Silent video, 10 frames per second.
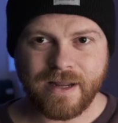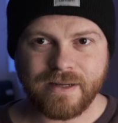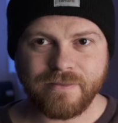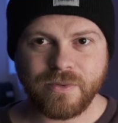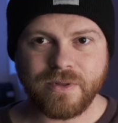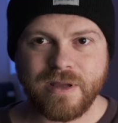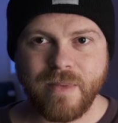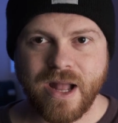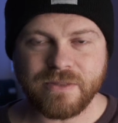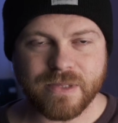I never really
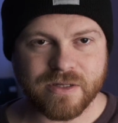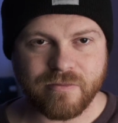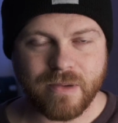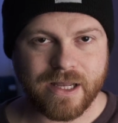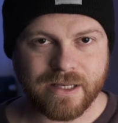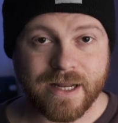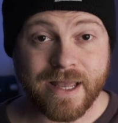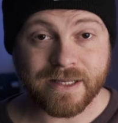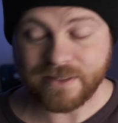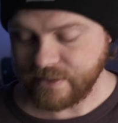imagined myself buying an
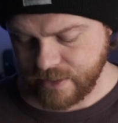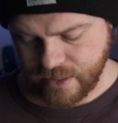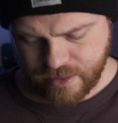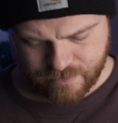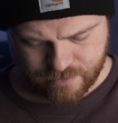XC